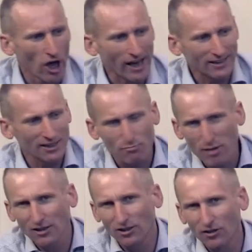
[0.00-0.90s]
Is it
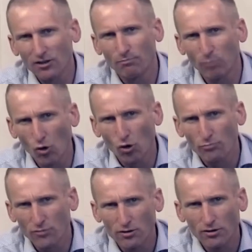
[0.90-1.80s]
better than the
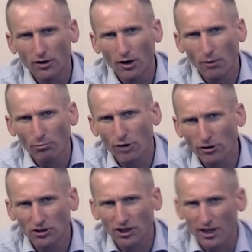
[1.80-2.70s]
Boardman Pro
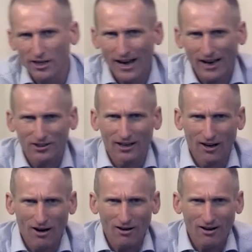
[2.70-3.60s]
C
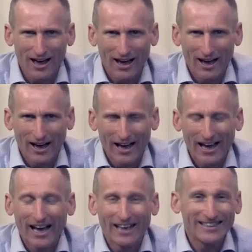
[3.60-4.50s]
SLR?
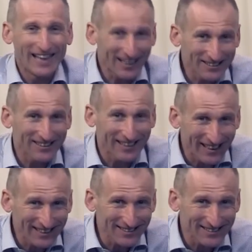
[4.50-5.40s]
Yes, it
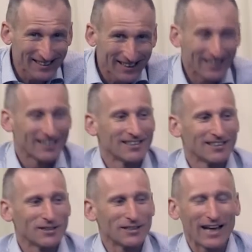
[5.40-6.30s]
is.
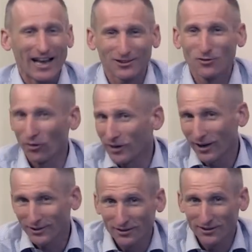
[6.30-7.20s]
It's not
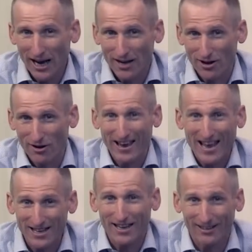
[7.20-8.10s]
night and day though.
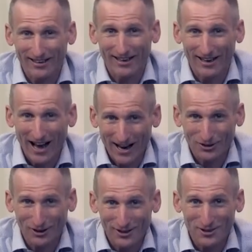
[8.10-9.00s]
It
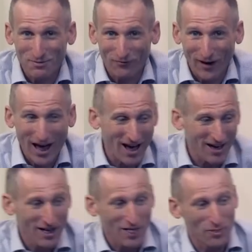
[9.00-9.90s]
actually, to be fair,
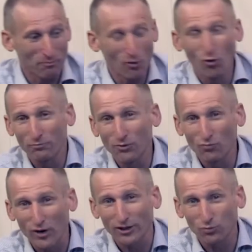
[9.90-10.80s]
the Boardman,
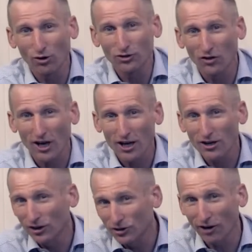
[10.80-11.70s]
which was the
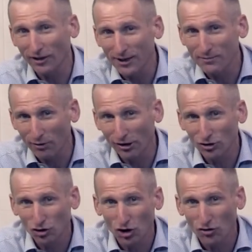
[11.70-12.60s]
Cycling
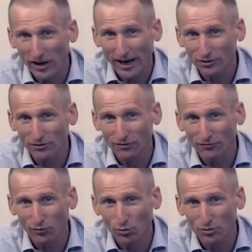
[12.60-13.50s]
Plus
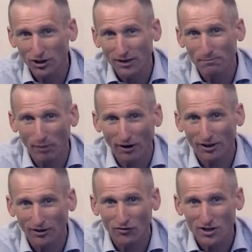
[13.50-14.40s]
2014
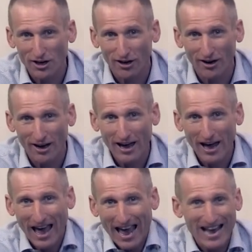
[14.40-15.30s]
Bike of the Year,
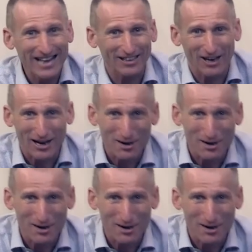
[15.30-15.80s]
is an